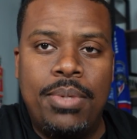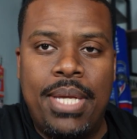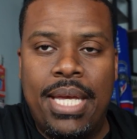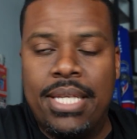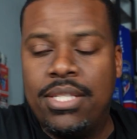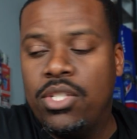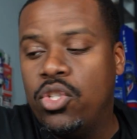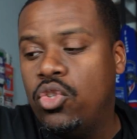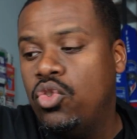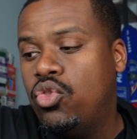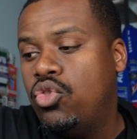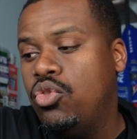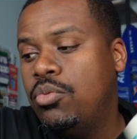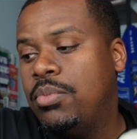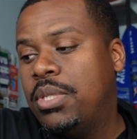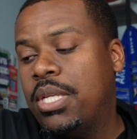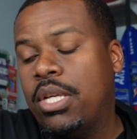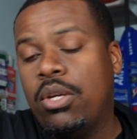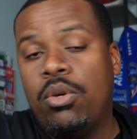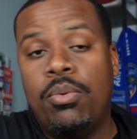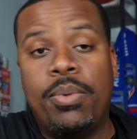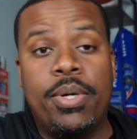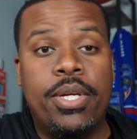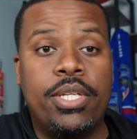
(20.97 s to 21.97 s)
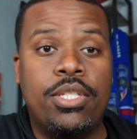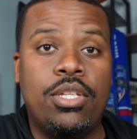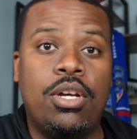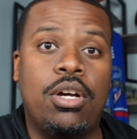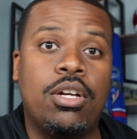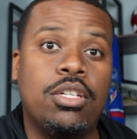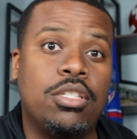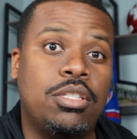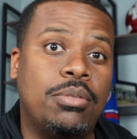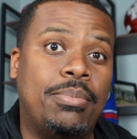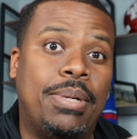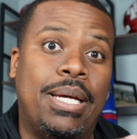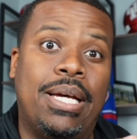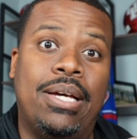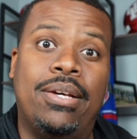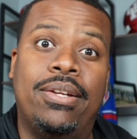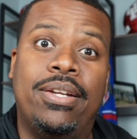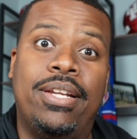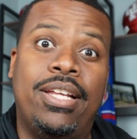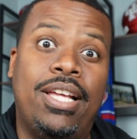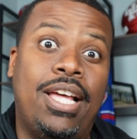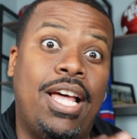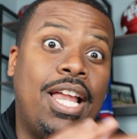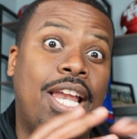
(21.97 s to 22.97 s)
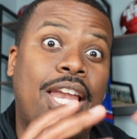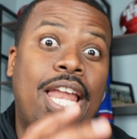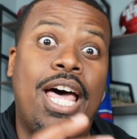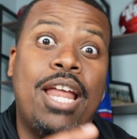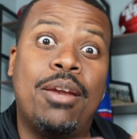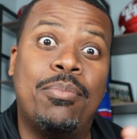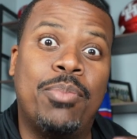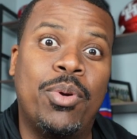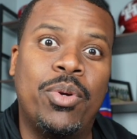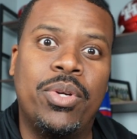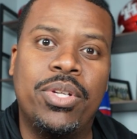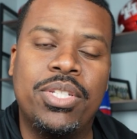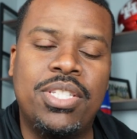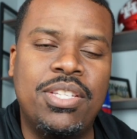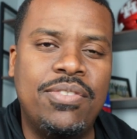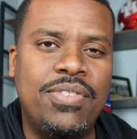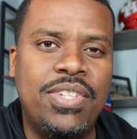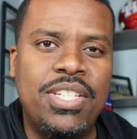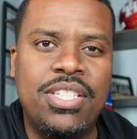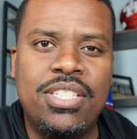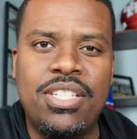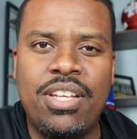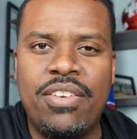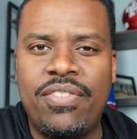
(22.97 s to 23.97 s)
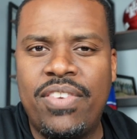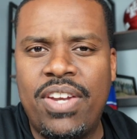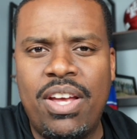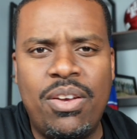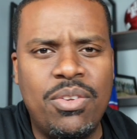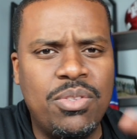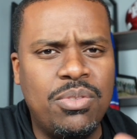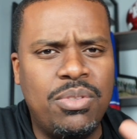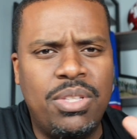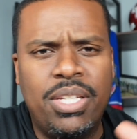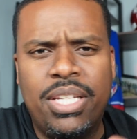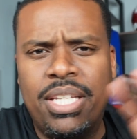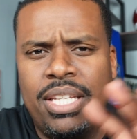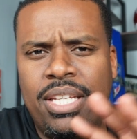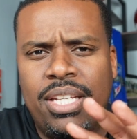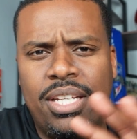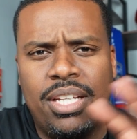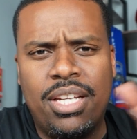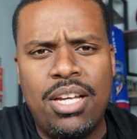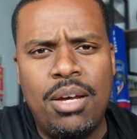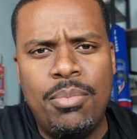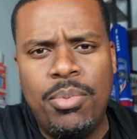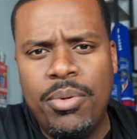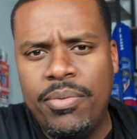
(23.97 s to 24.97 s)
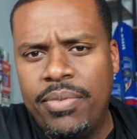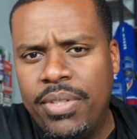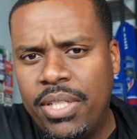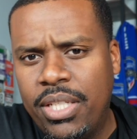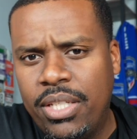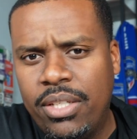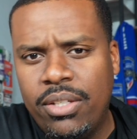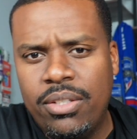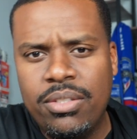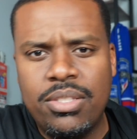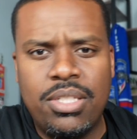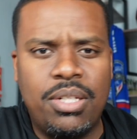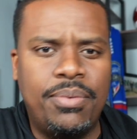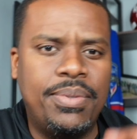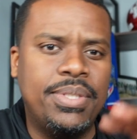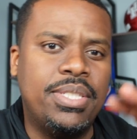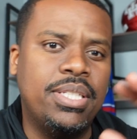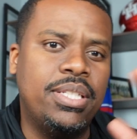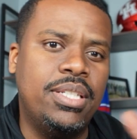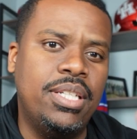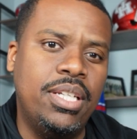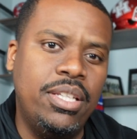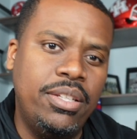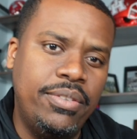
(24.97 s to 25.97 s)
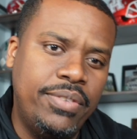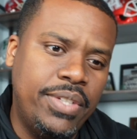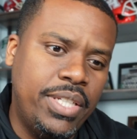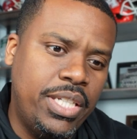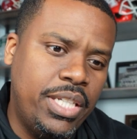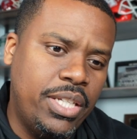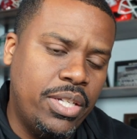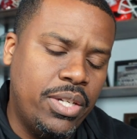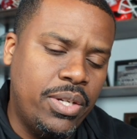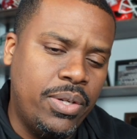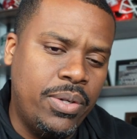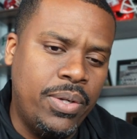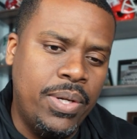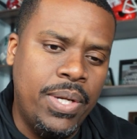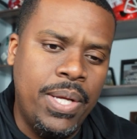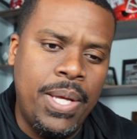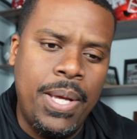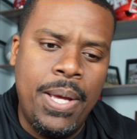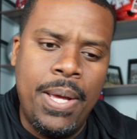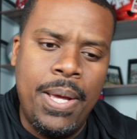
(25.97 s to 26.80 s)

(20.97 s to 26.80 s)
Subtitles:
He has a YouTube channel where he talks about a lot of productivity stuff. And I was looking at a couple videos and I went to another video